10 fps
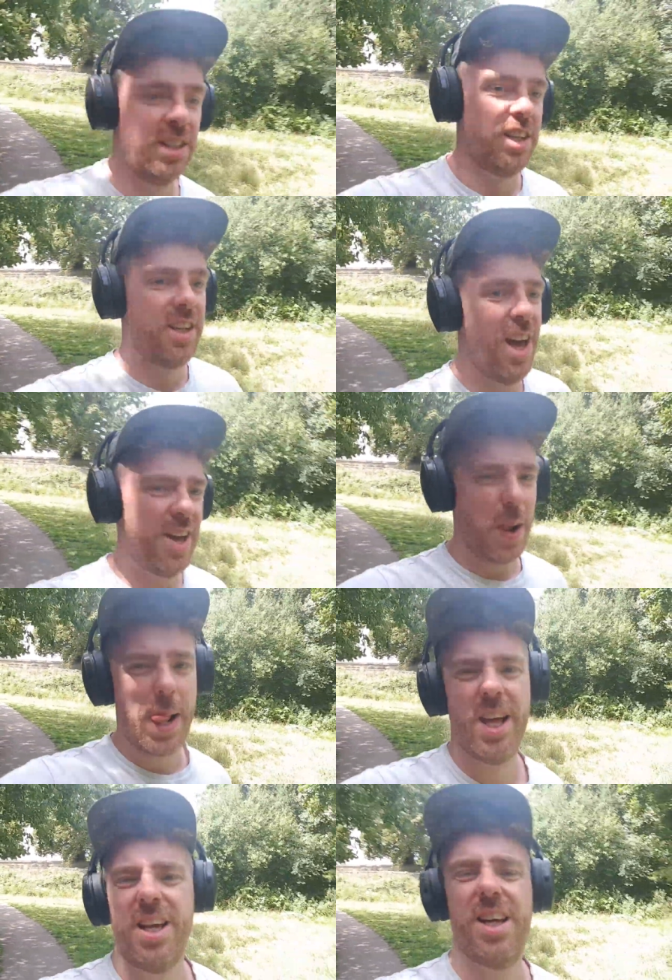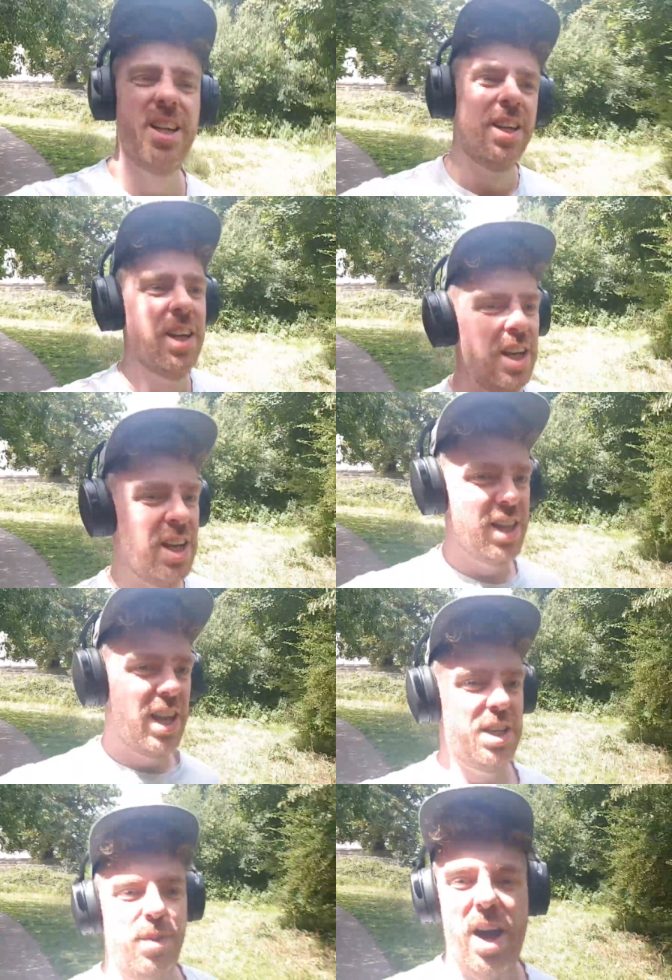Okay,
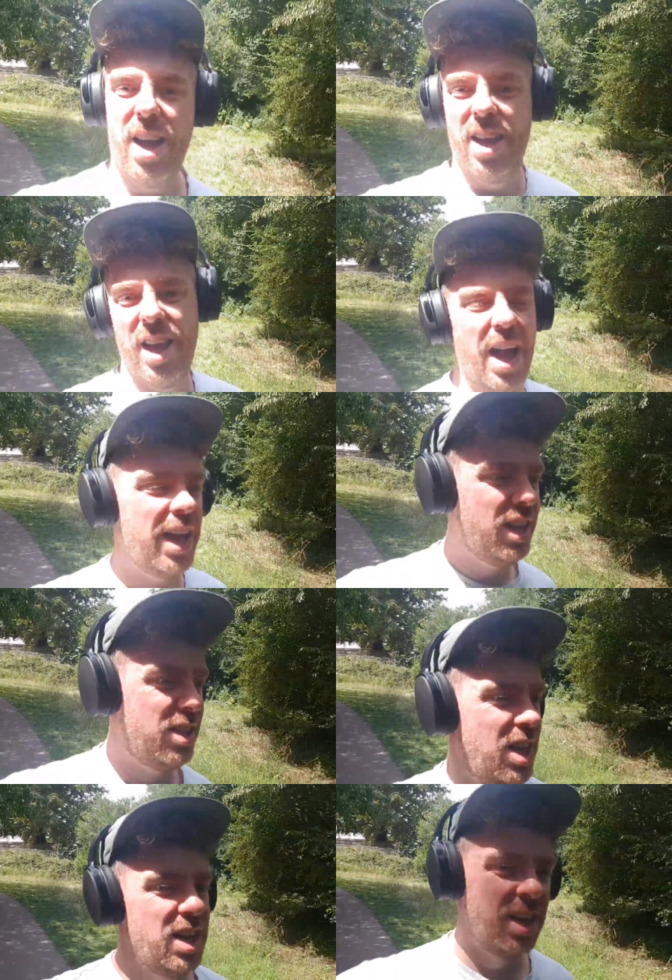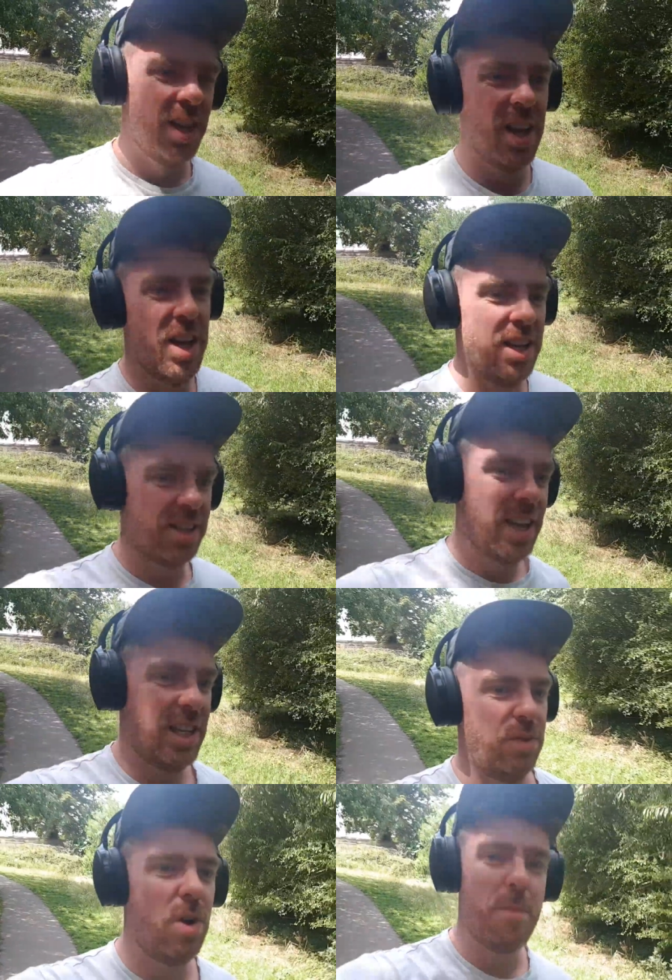that's my 8
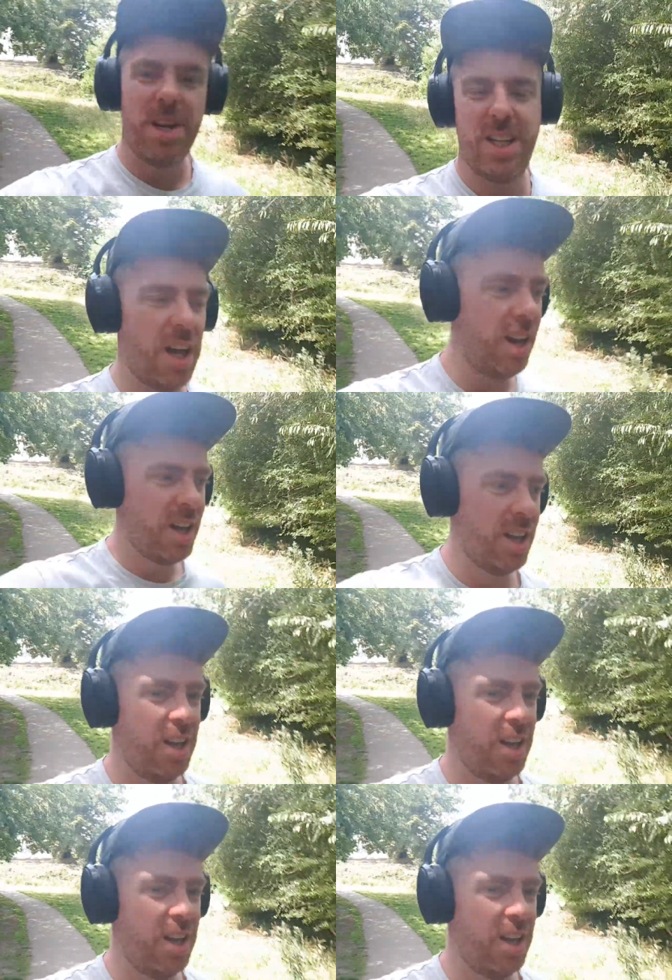sets of 1 minute done.